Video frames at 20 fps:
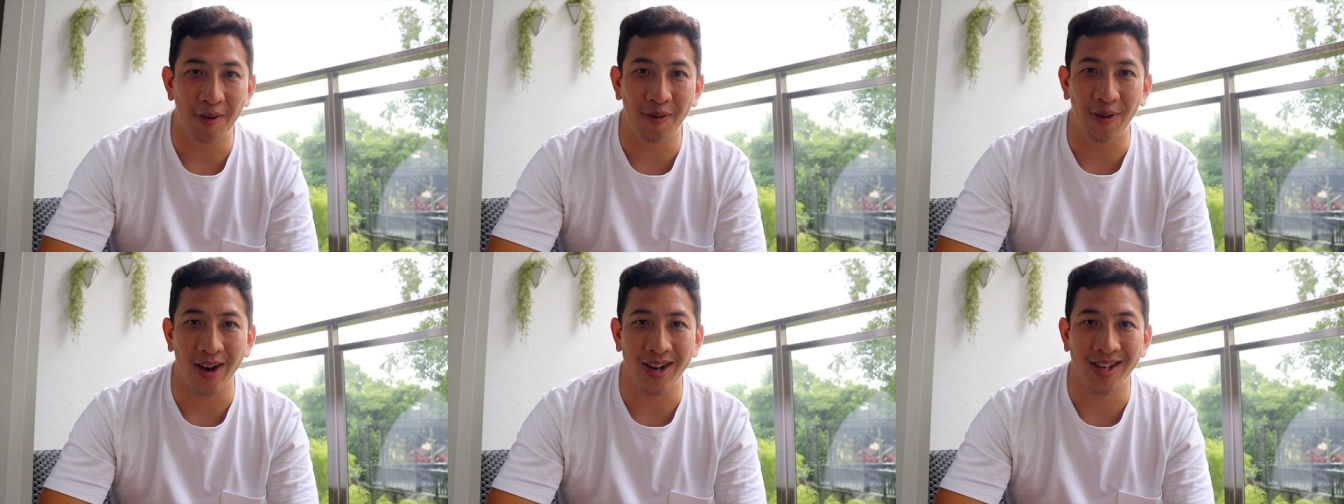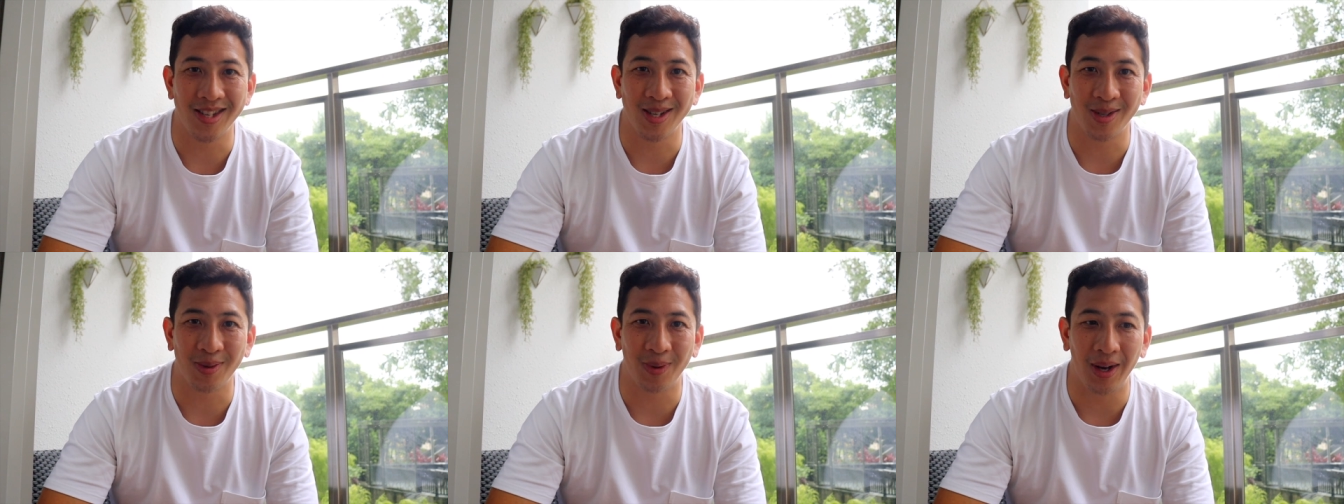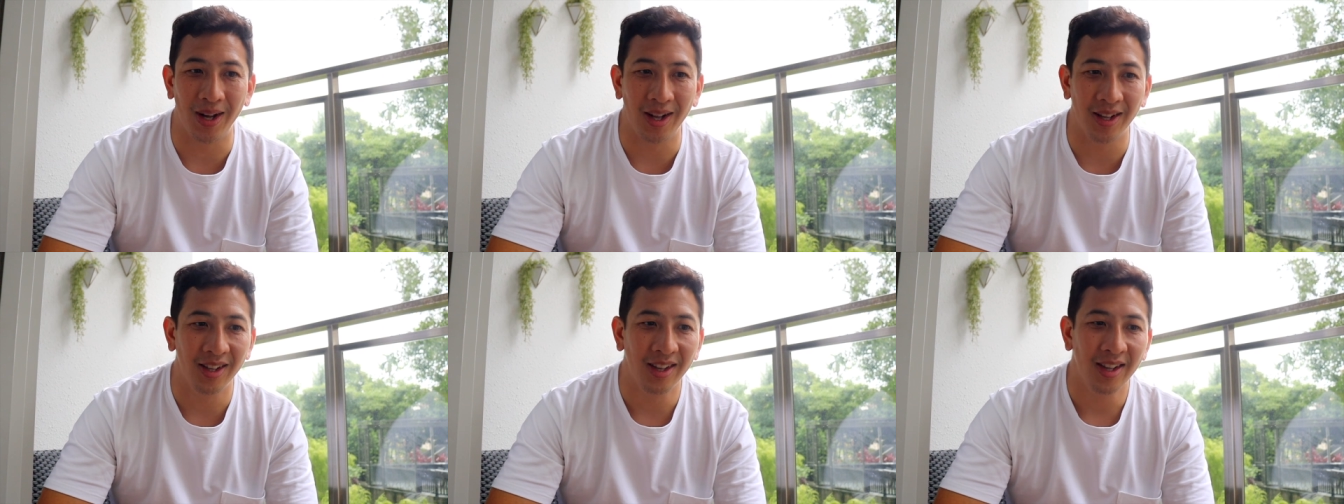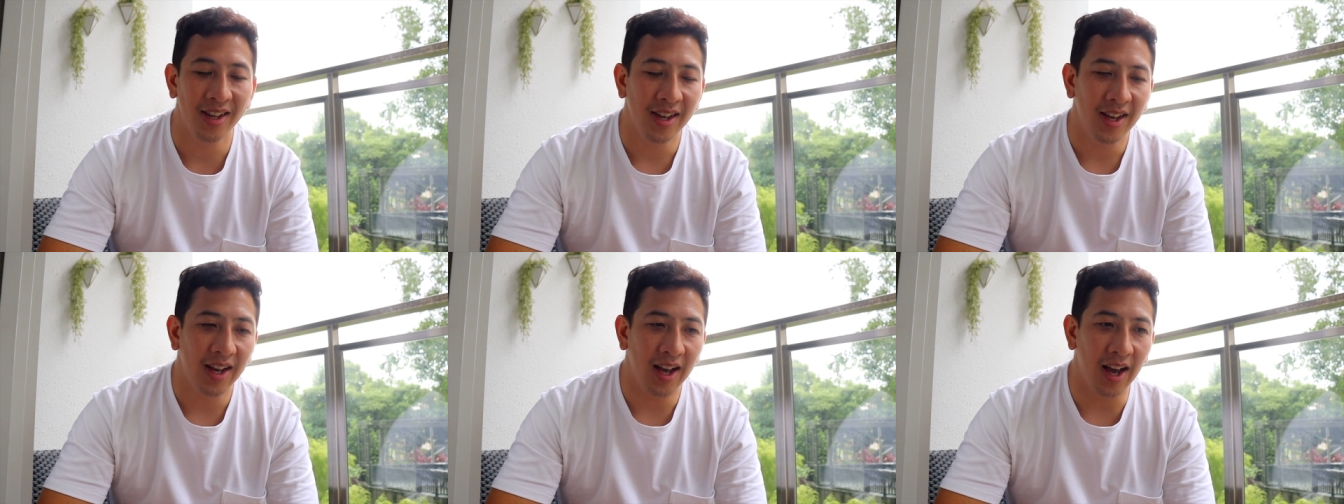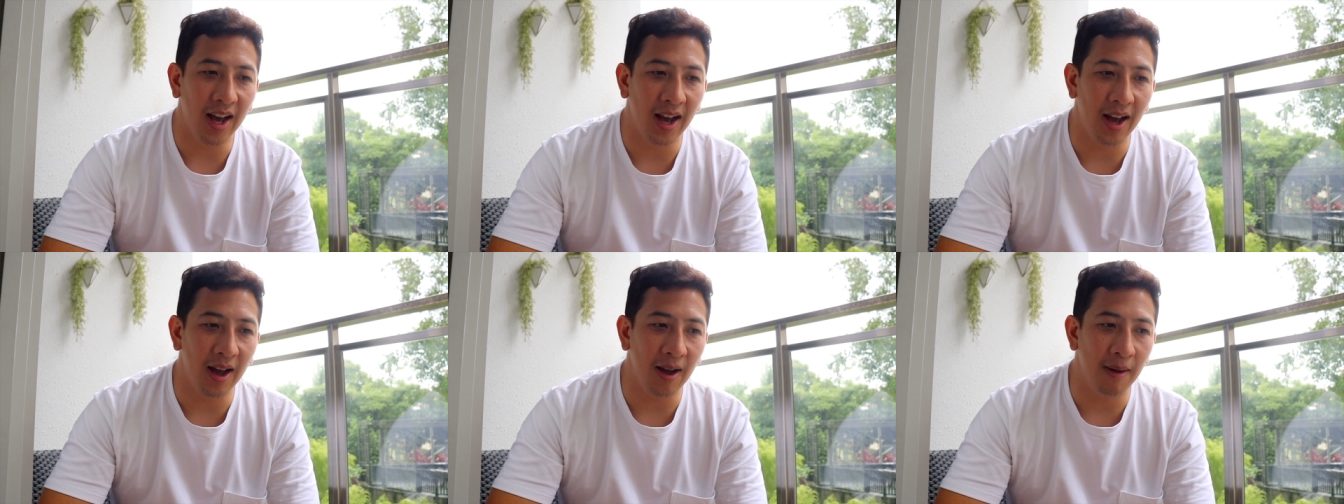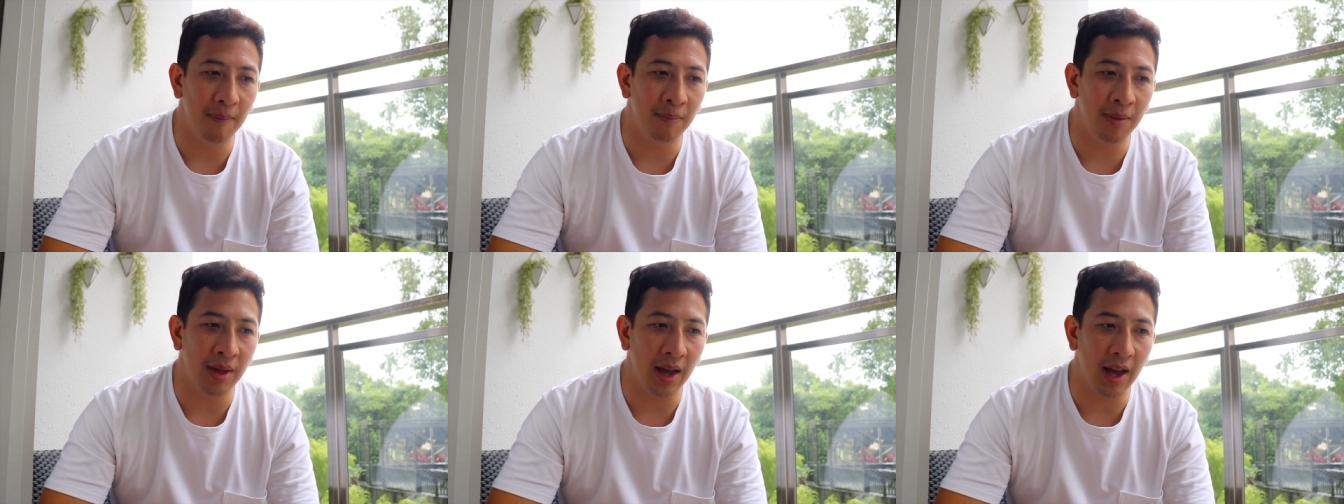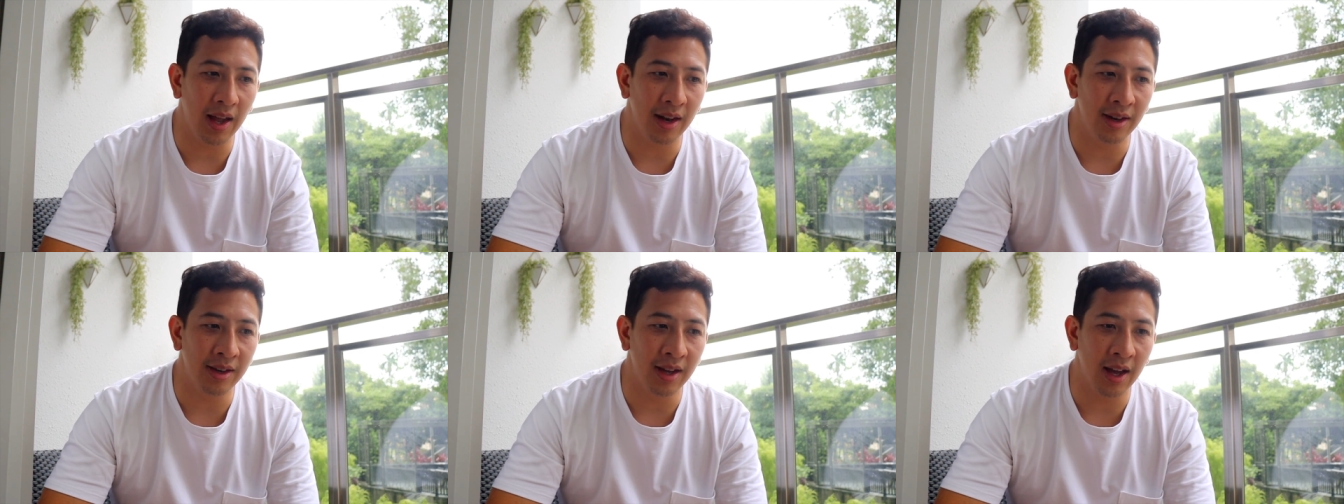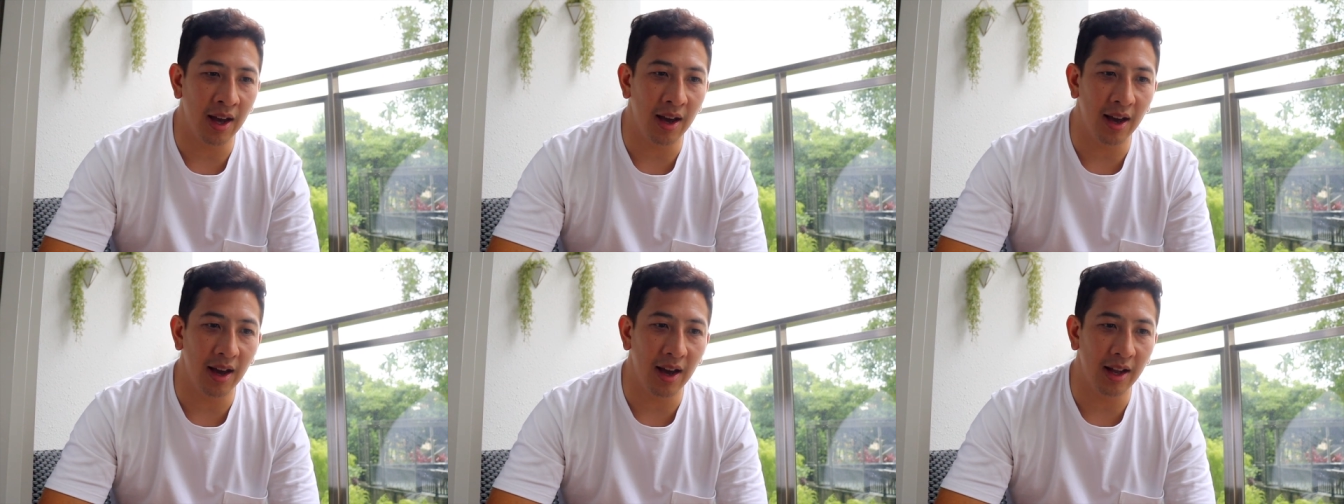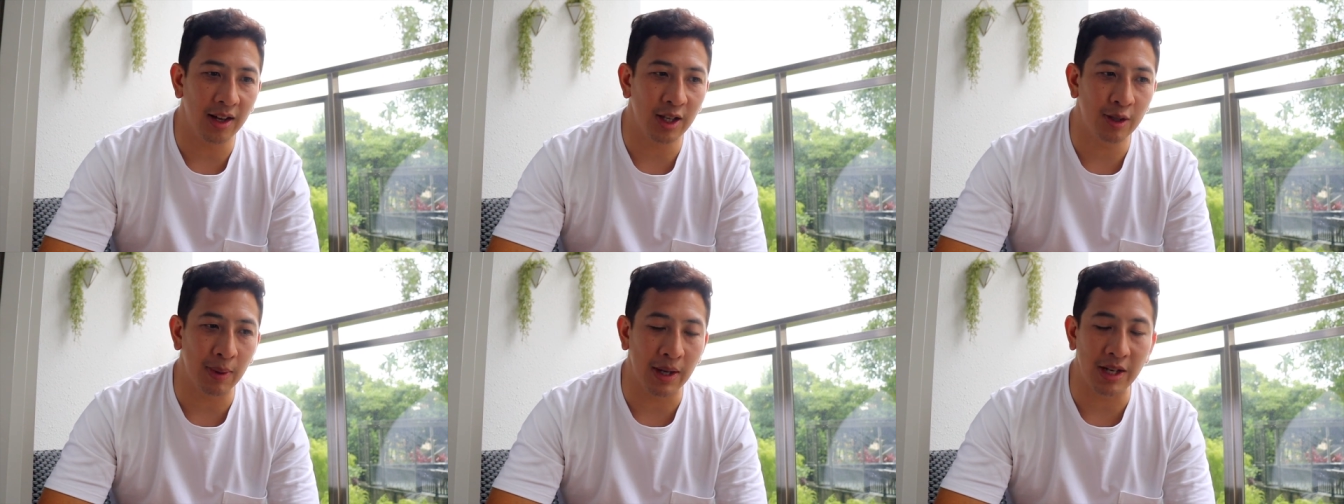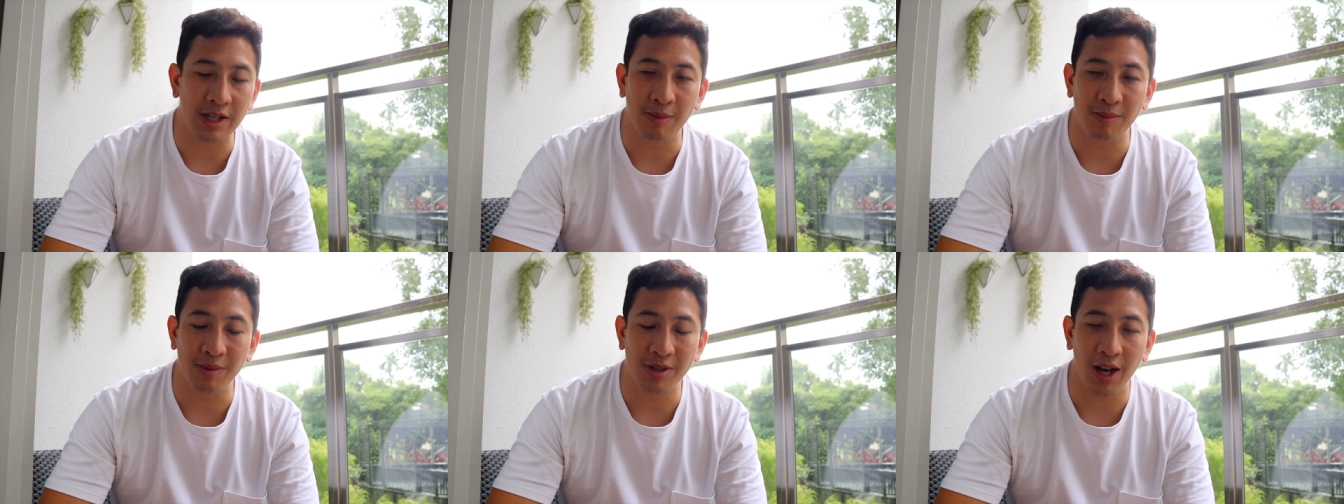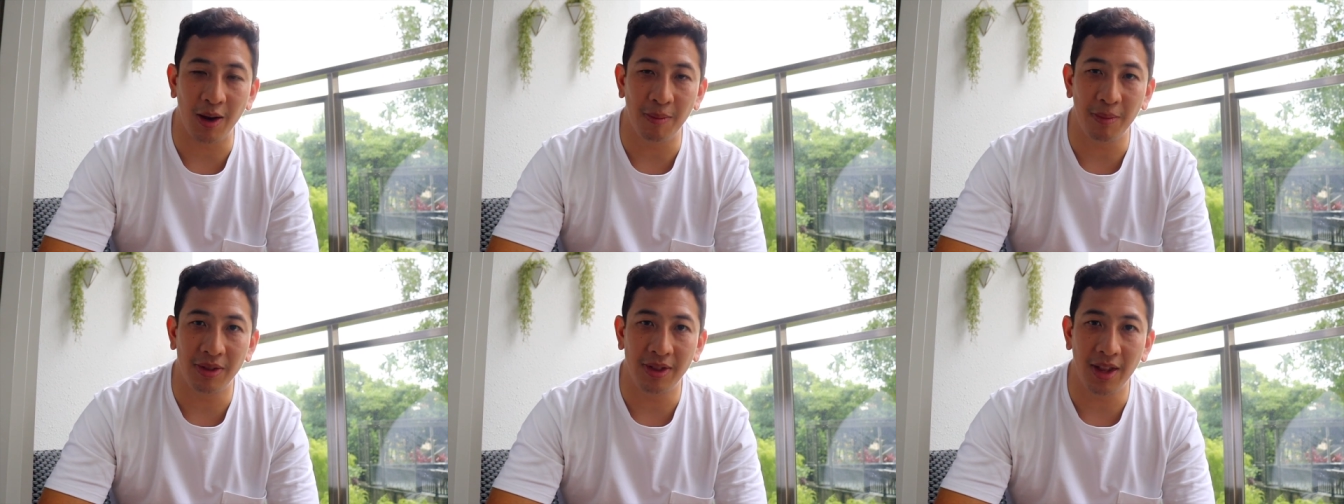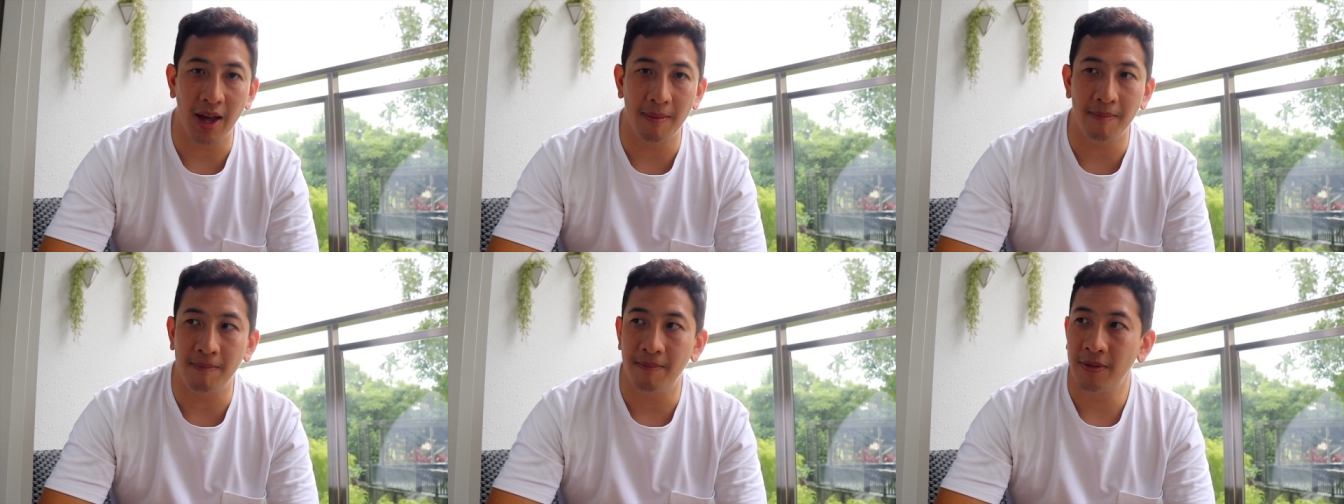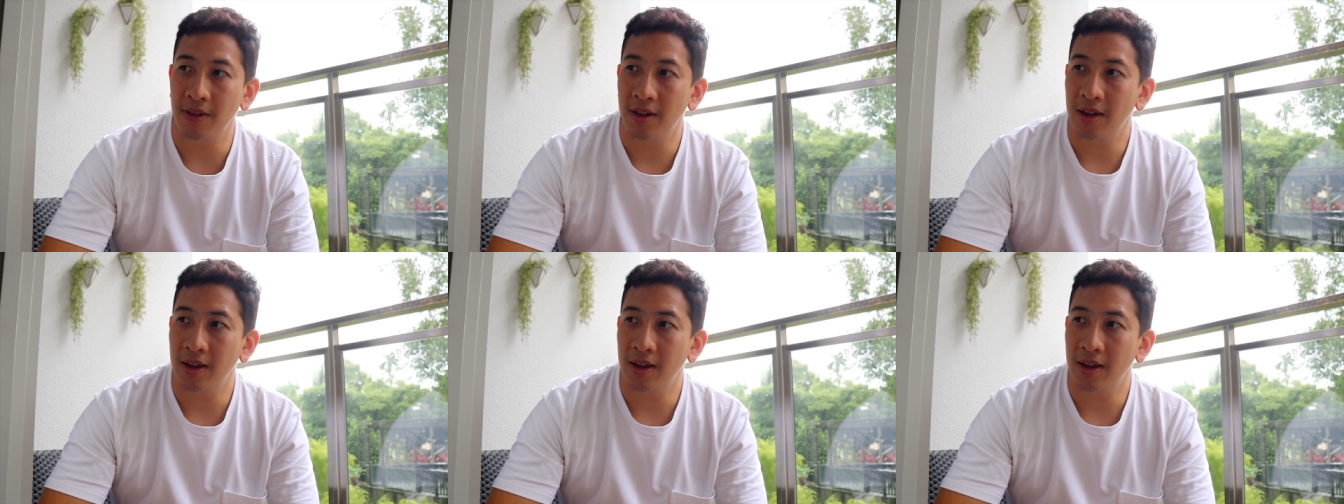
friends as well, and uh, and spend some time with them.